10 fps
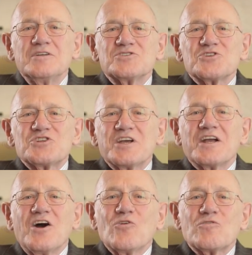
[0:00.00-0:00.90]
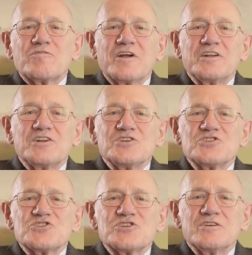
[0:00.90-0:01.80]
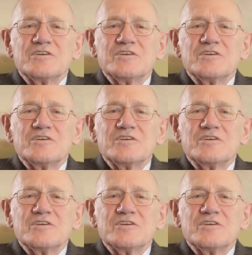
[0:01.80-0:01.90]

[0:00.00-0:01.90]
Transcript: to seeing old friends.